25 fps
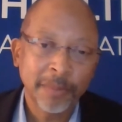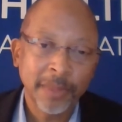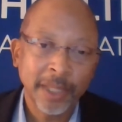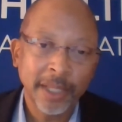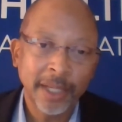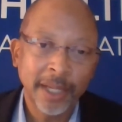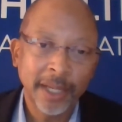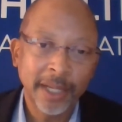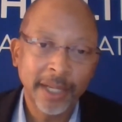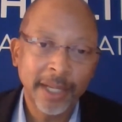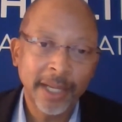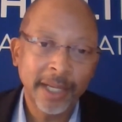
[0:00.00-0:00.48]

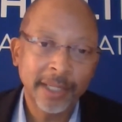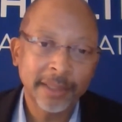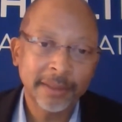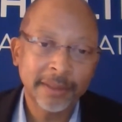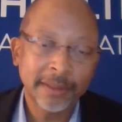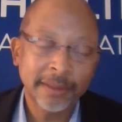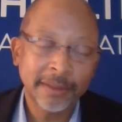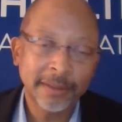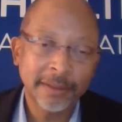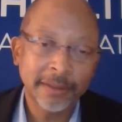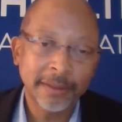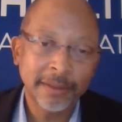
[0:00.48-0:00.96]
And
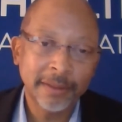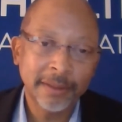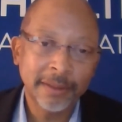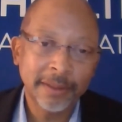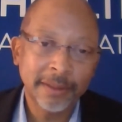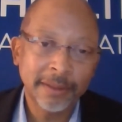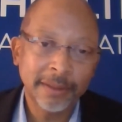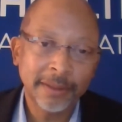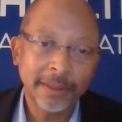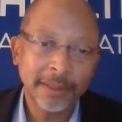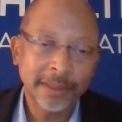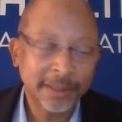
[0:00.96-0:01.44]
as
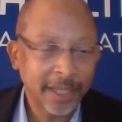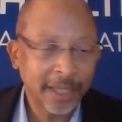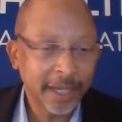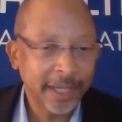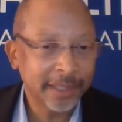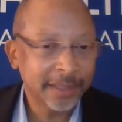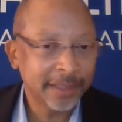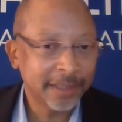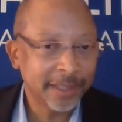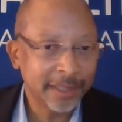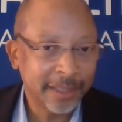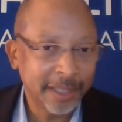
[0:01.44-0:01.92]
the
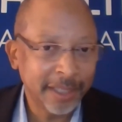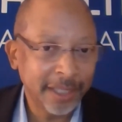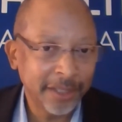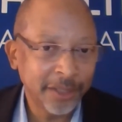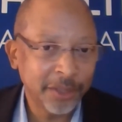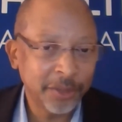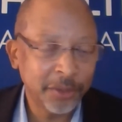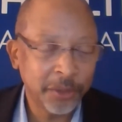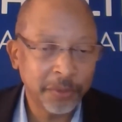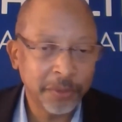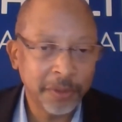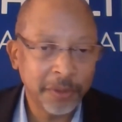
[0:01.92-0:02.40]
science
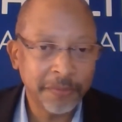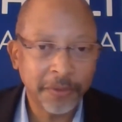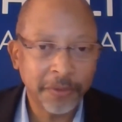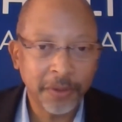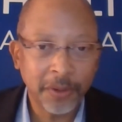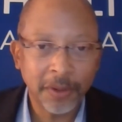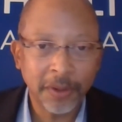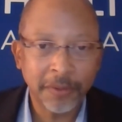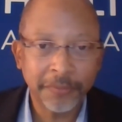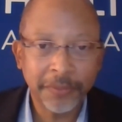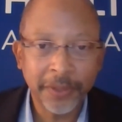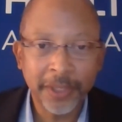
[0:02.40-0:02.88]
continues to
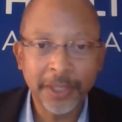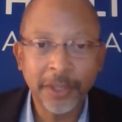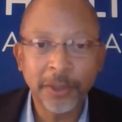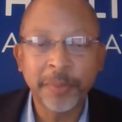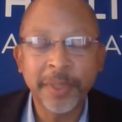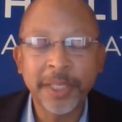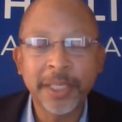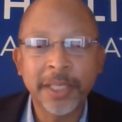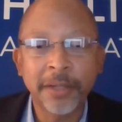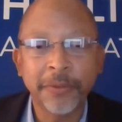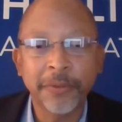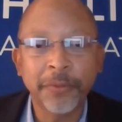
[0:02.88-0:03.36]
evolve, it'll
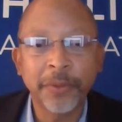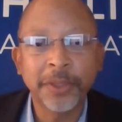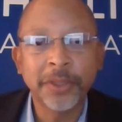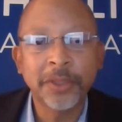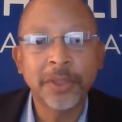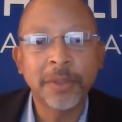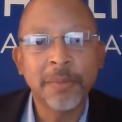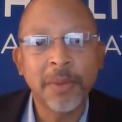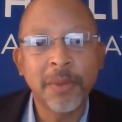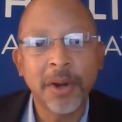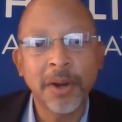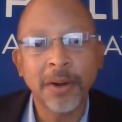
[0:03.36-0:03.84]
be different
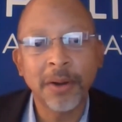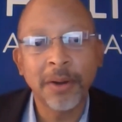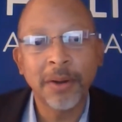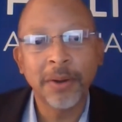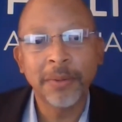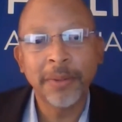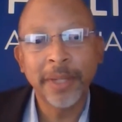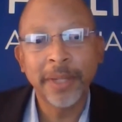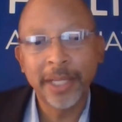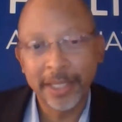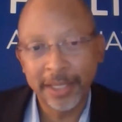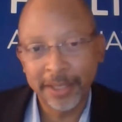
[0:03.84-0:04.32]

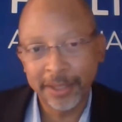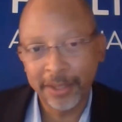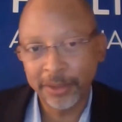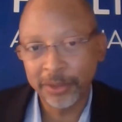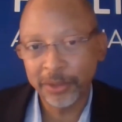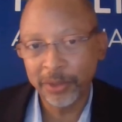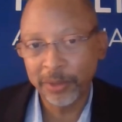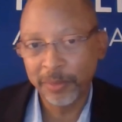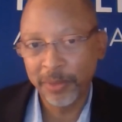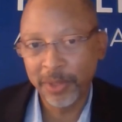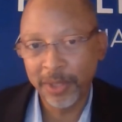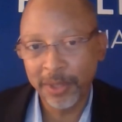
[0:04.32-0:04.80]
tomorrow and in our
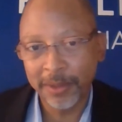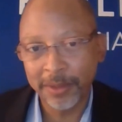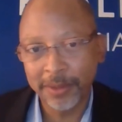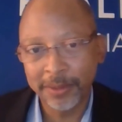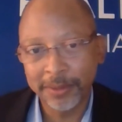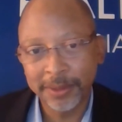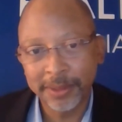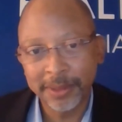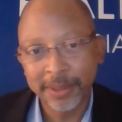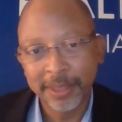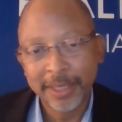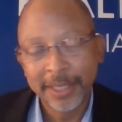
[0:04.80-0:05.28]

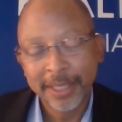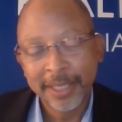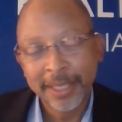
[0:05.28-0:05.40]
tomorrows.